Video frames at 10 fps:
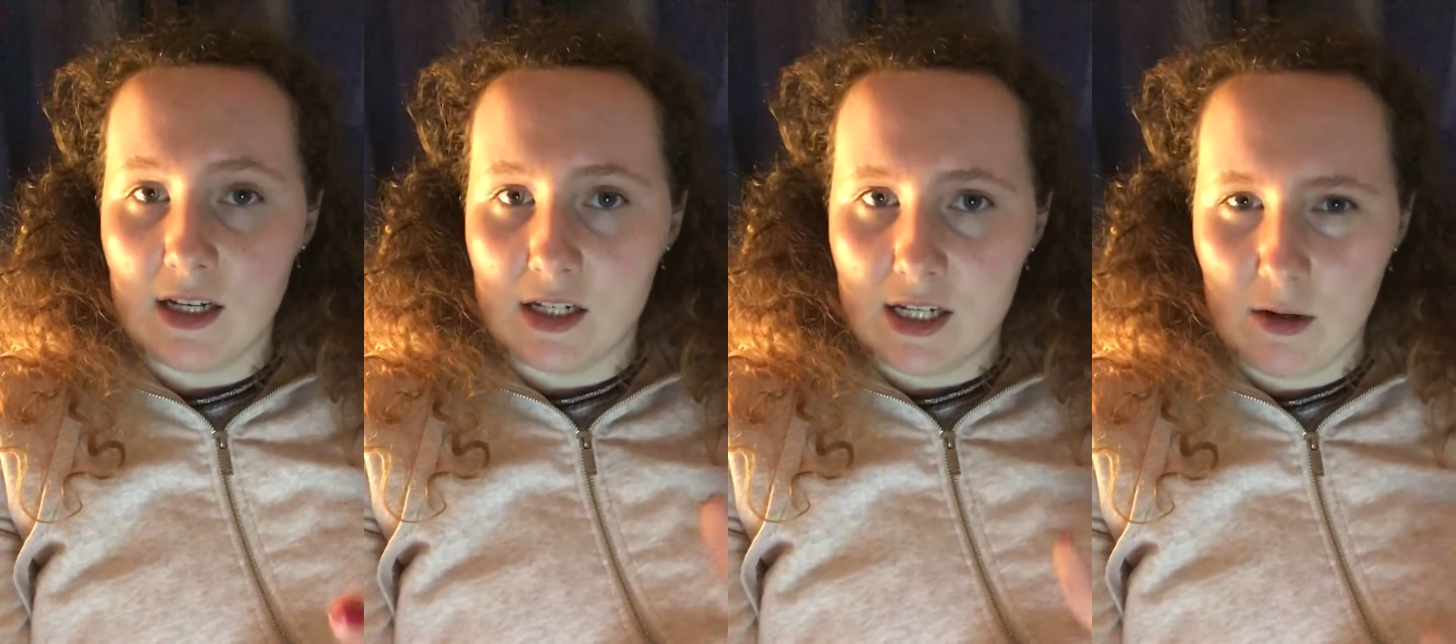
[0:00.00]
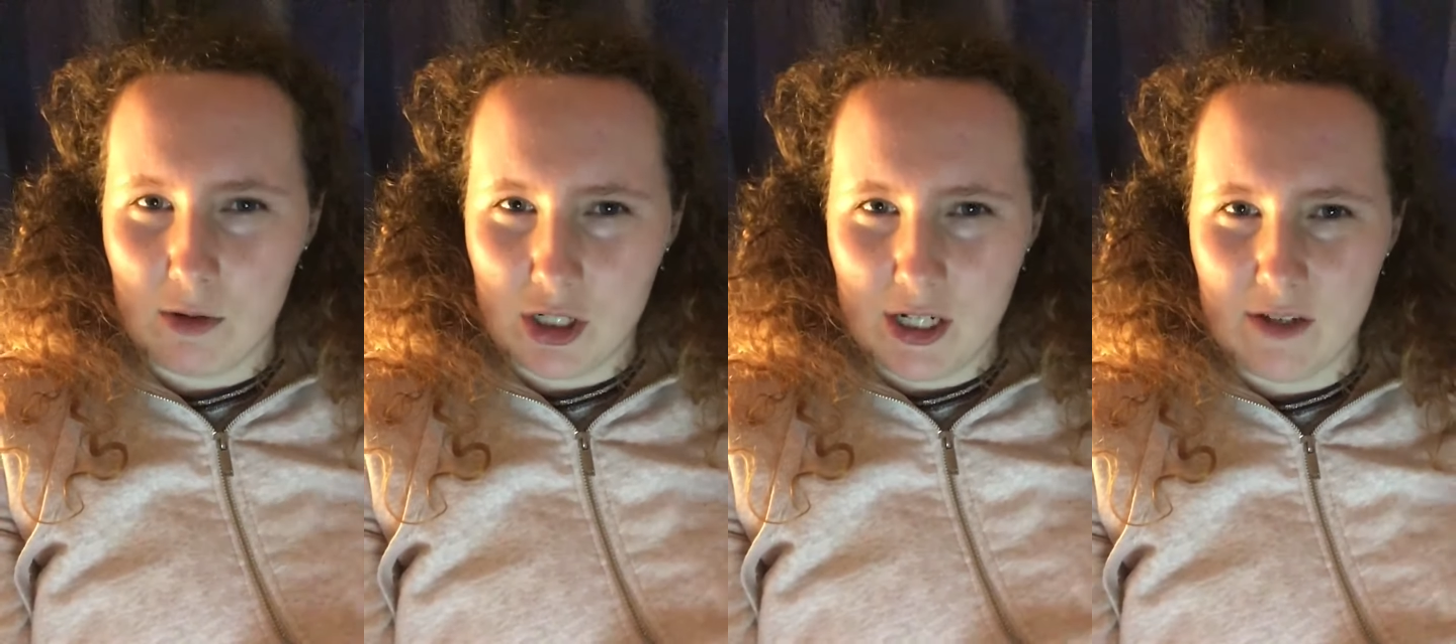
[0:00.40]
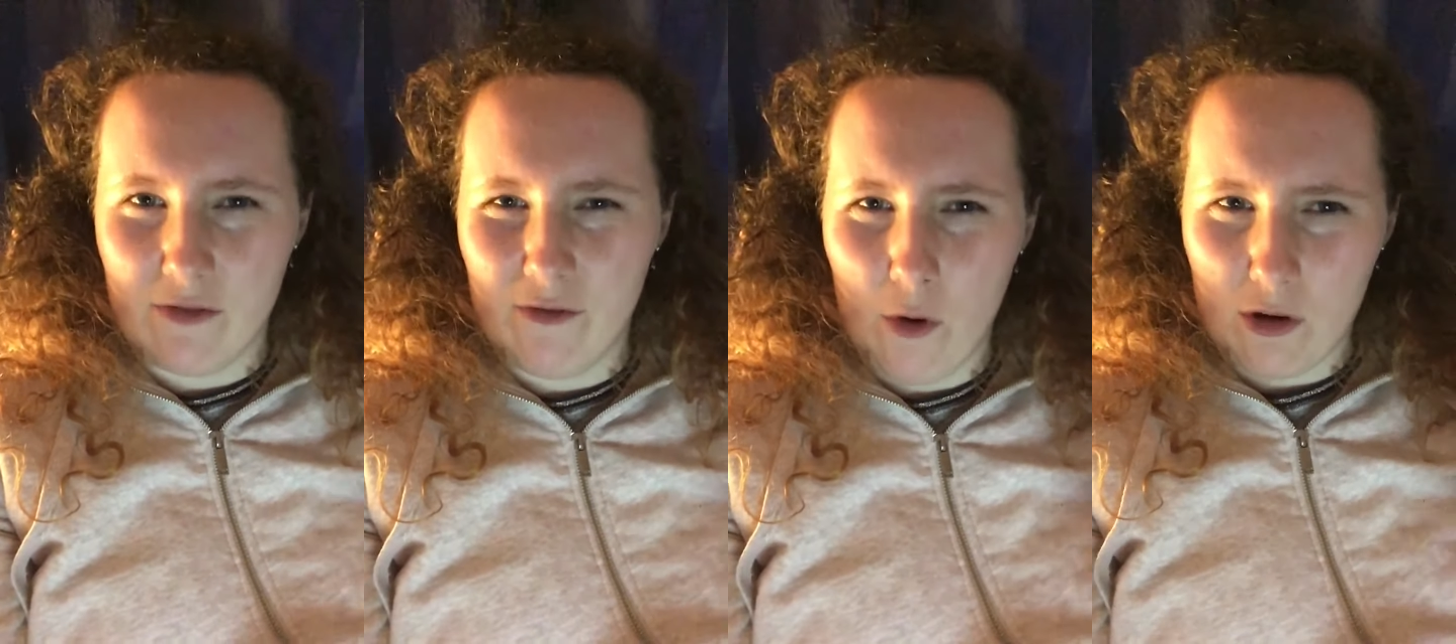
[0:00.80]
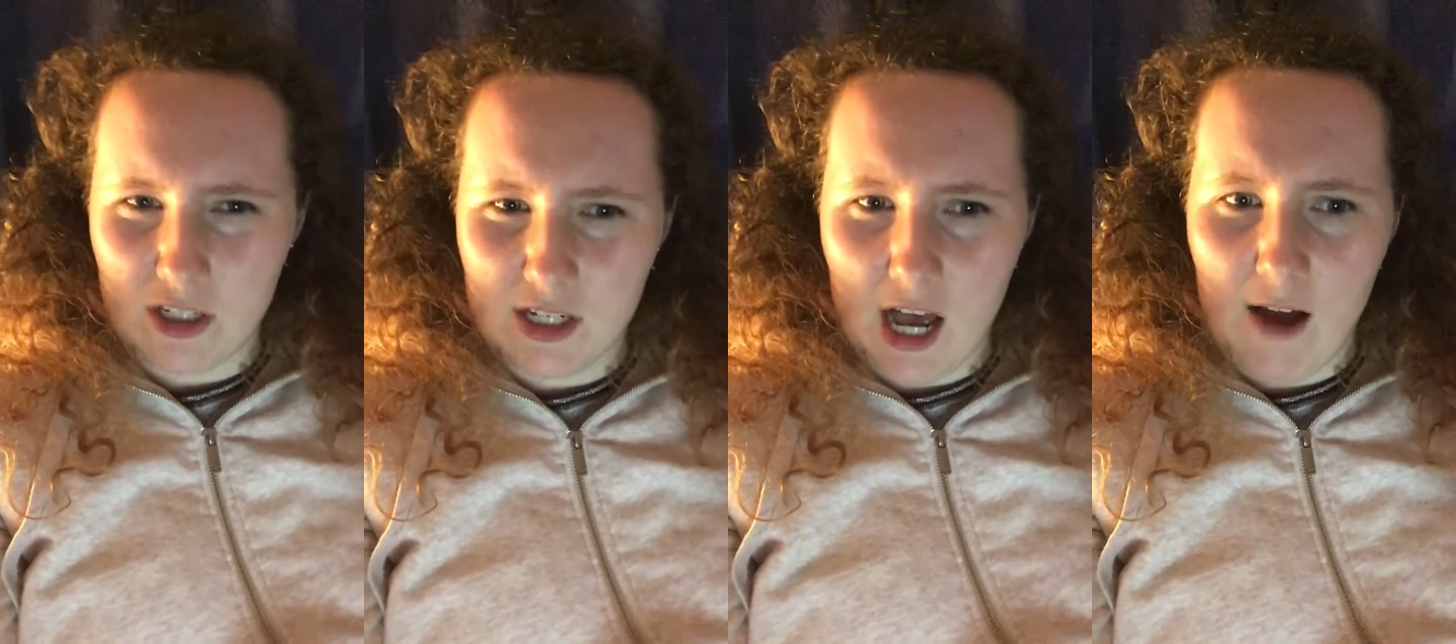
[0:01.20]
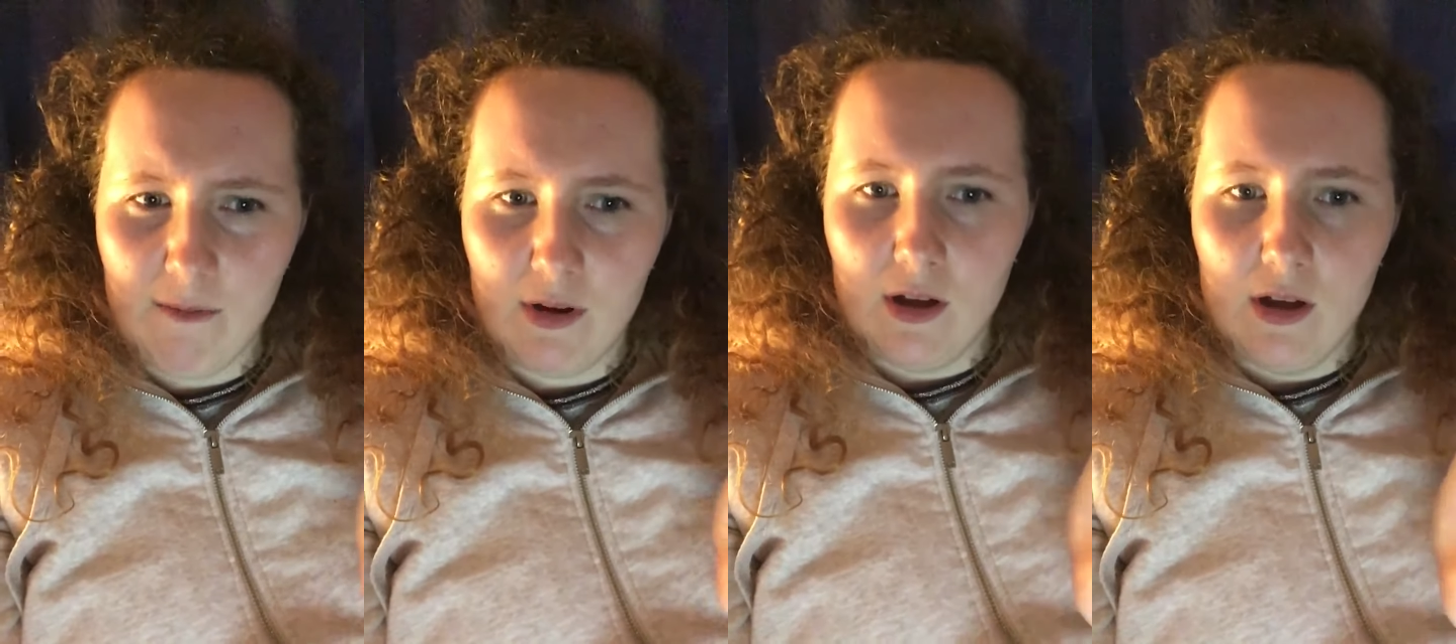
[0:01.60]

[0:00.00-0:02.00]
until she is forced up,